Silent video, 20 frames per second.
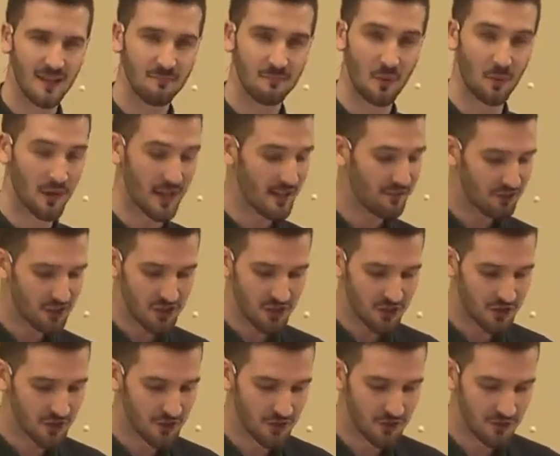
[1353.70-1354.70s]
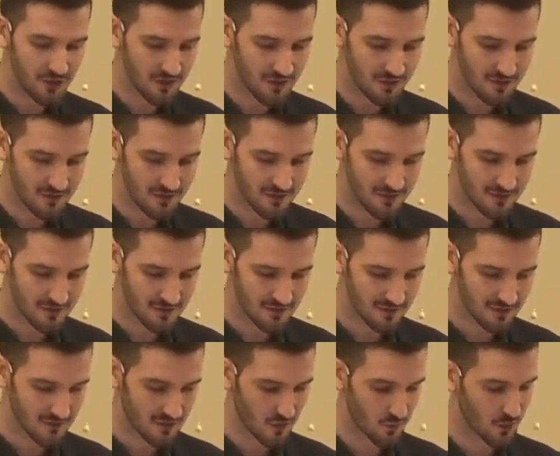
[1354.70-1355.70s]
but whatever you do,
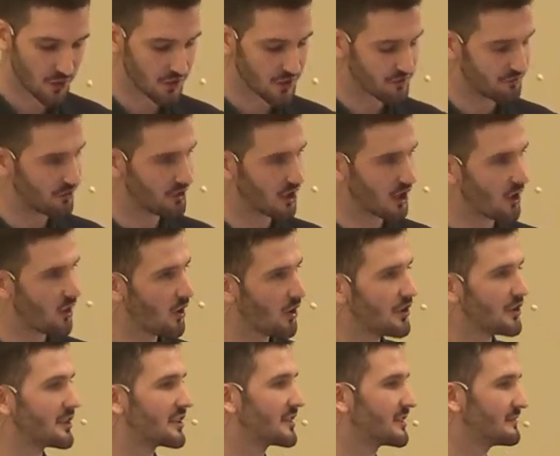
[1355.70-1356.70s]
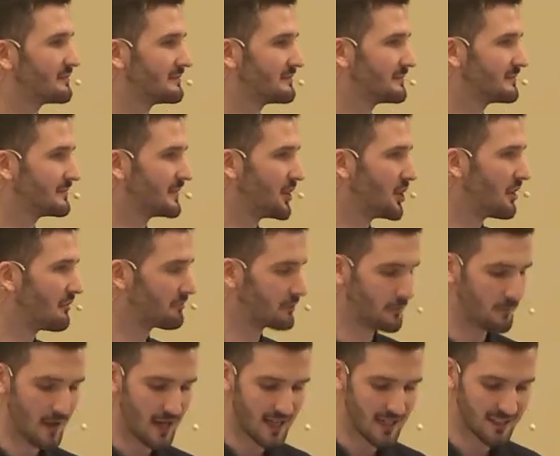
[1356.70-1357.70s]
work is for the Lord, not
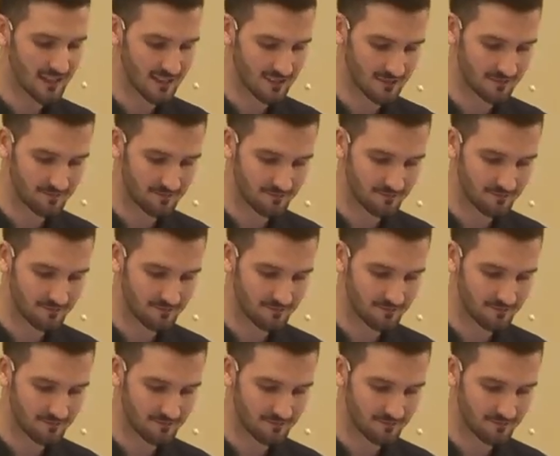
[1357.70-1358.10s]
for man.